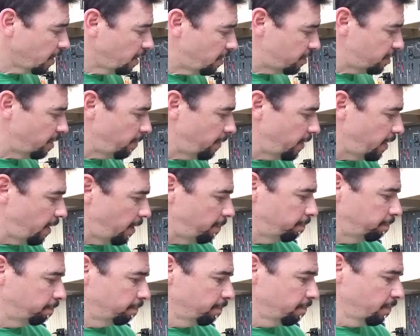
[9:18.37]
shim it
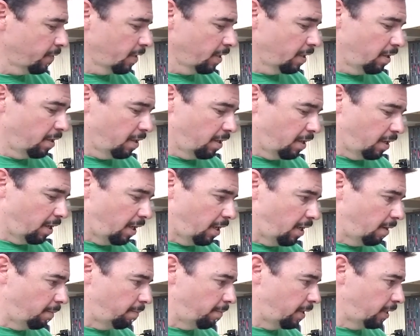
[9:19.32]
up.
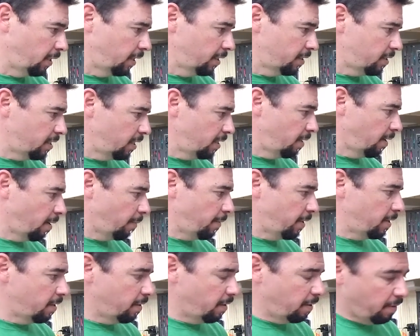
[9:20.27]
But let's see, I
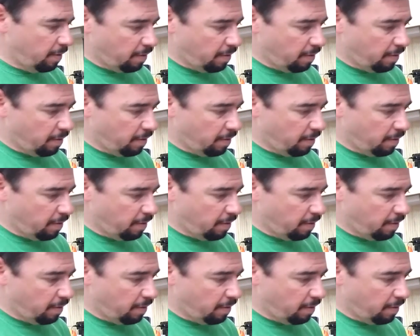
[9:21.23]
mean,